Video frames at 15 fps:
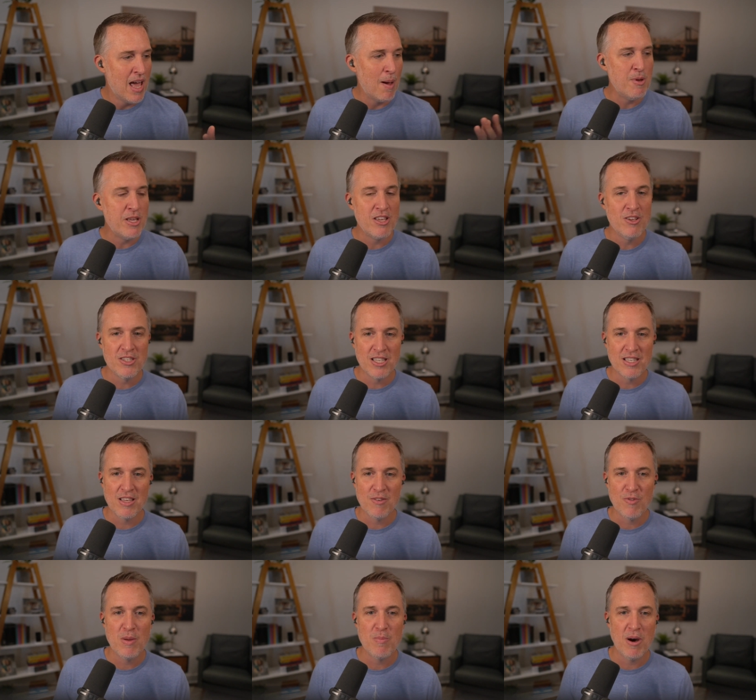i've been using the
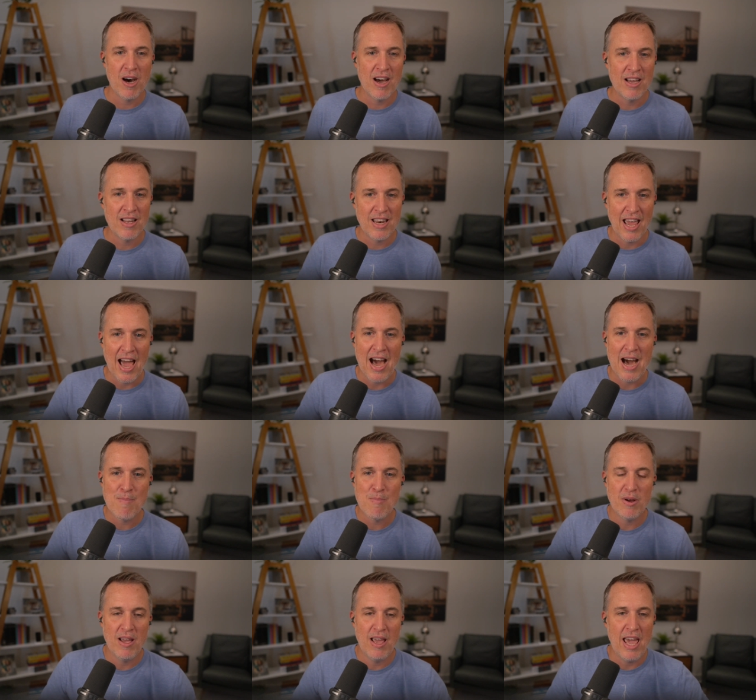fitbod
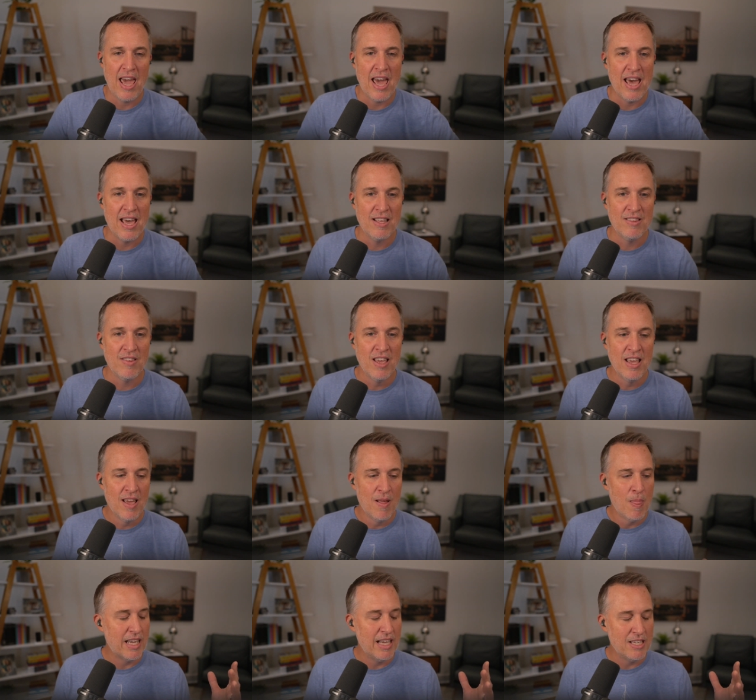app and
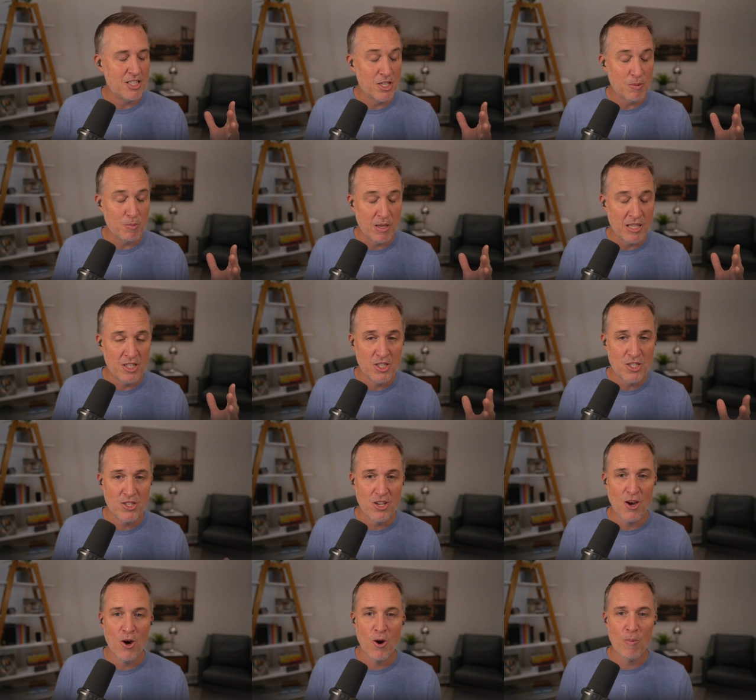it's just been
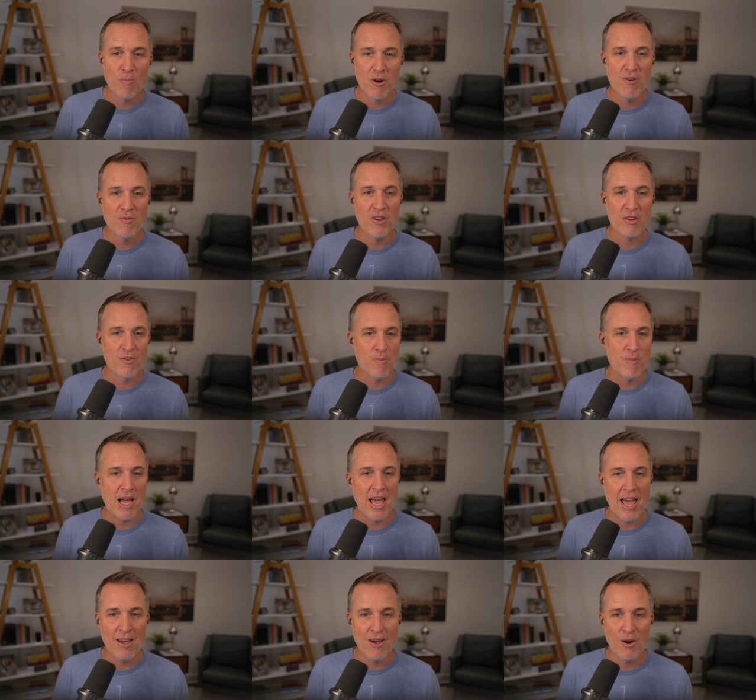so perfect for my
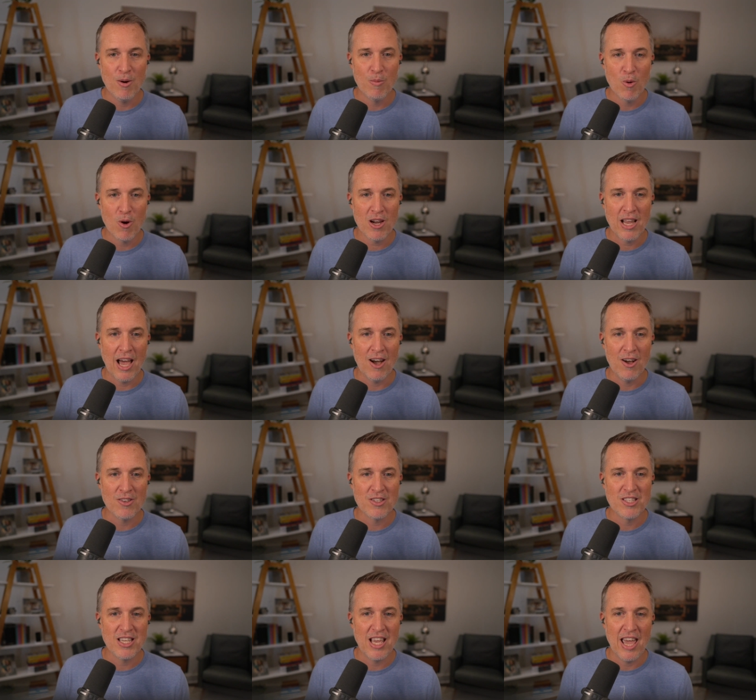at home
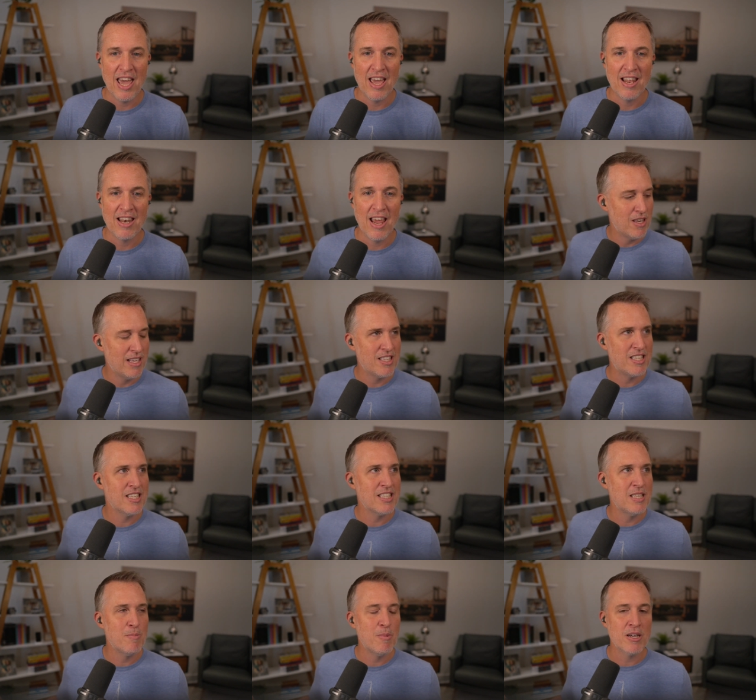workouts. And it's
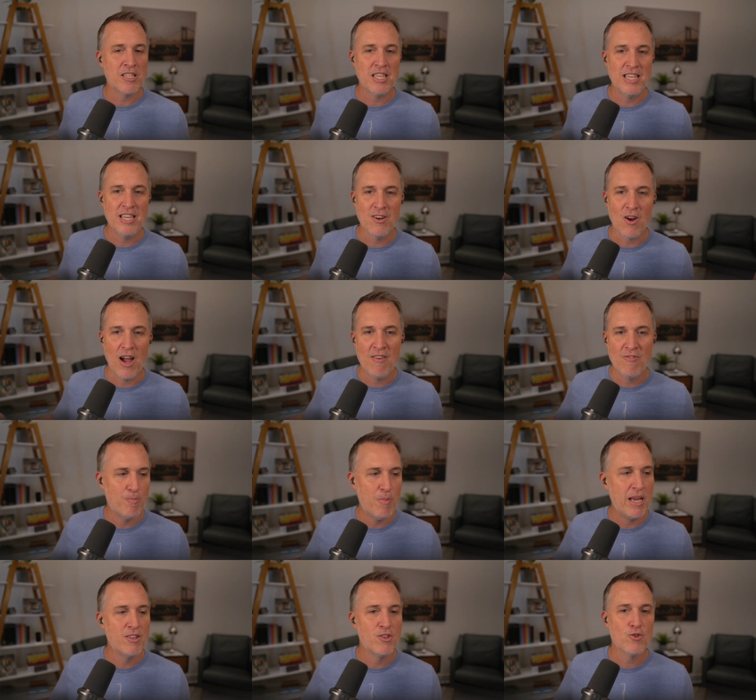60 bucks a year. I've
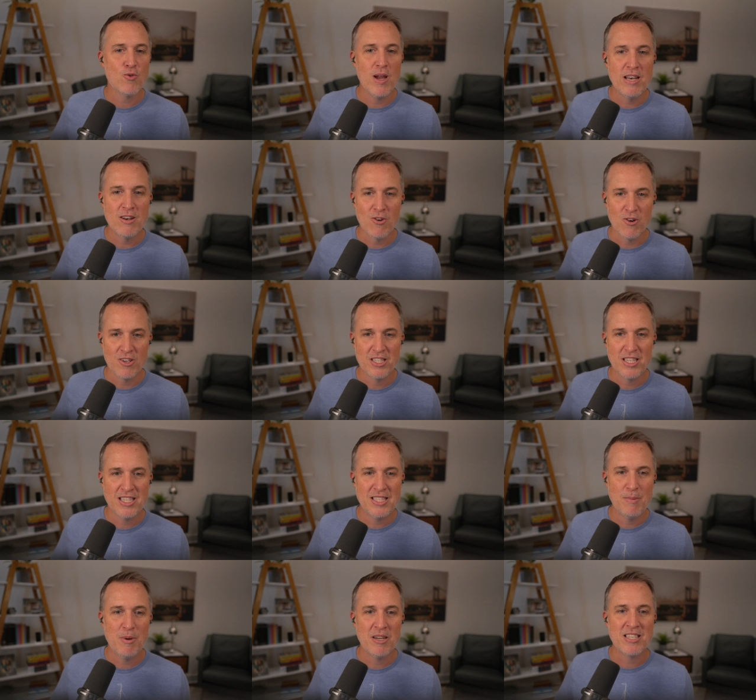paid trainers
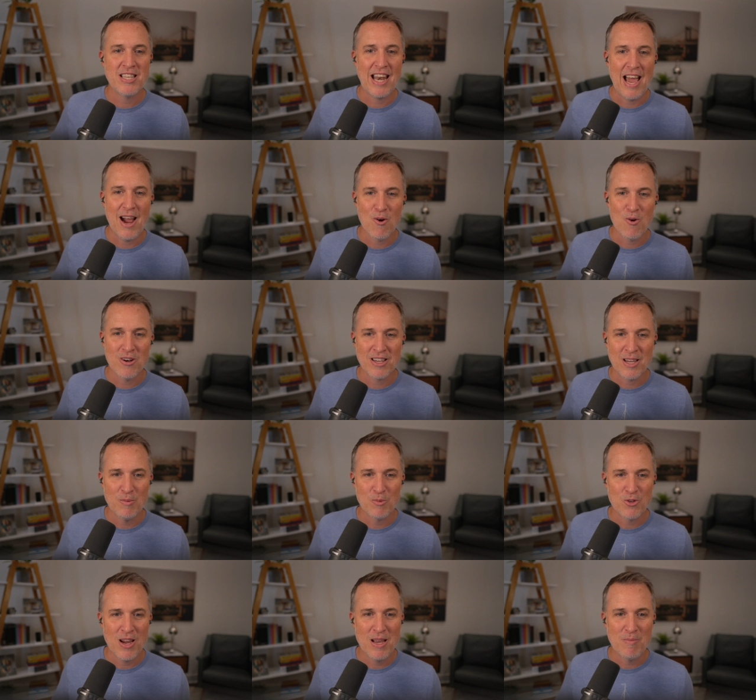60 bucks an hour to come
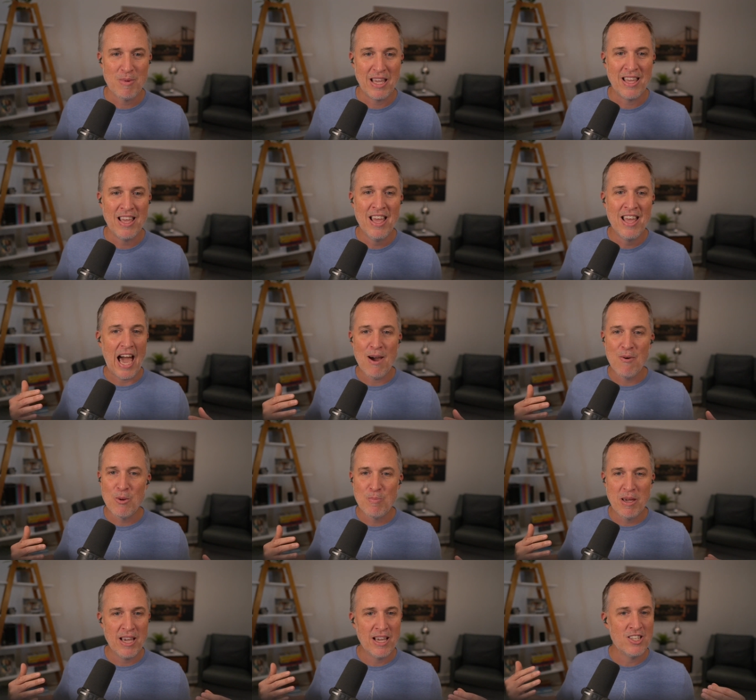train me. I
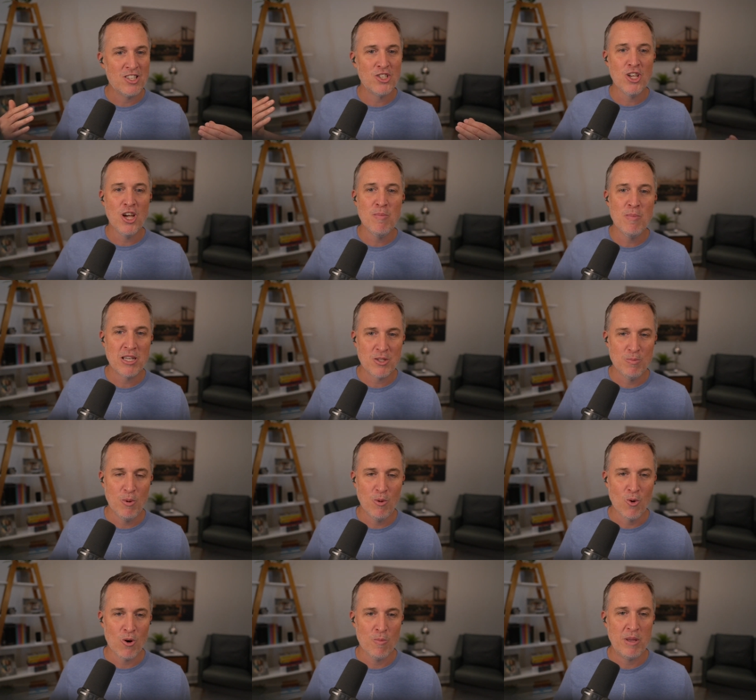would pay so much
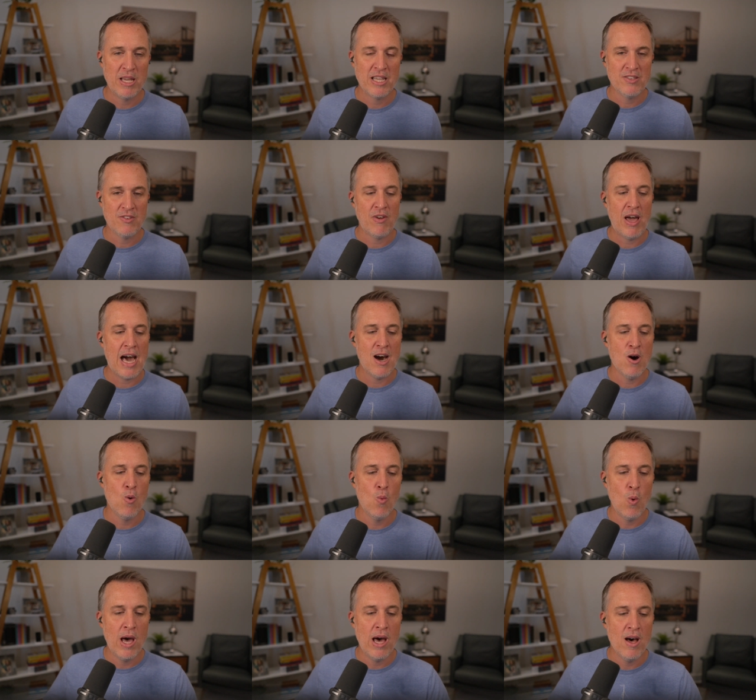more because of how
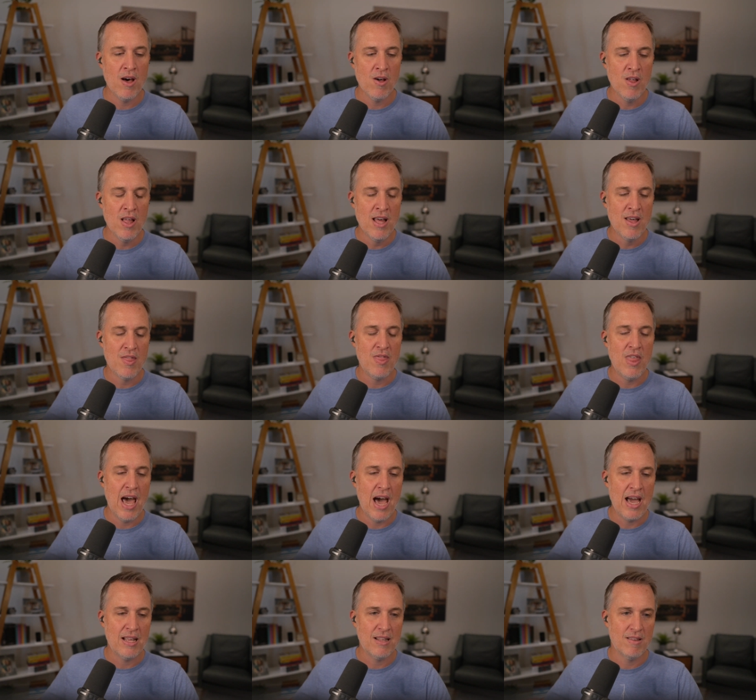well
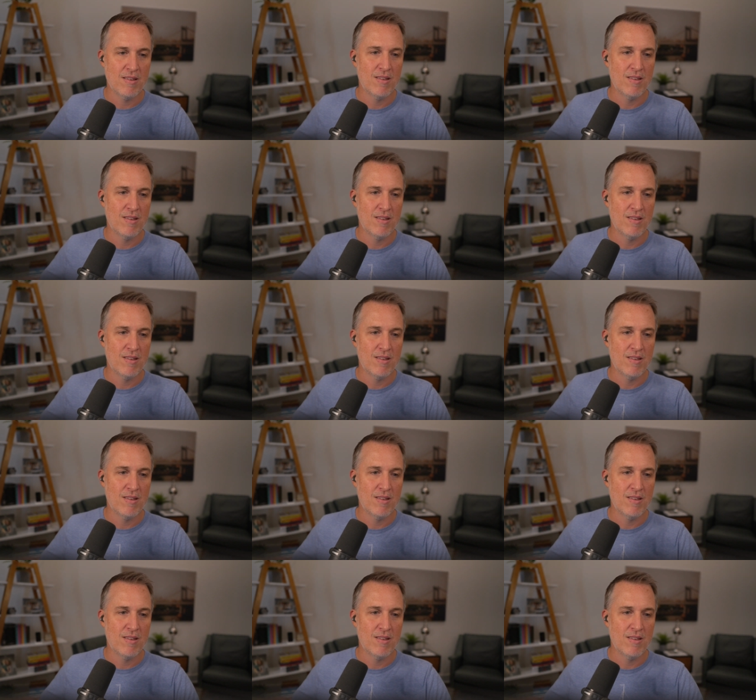that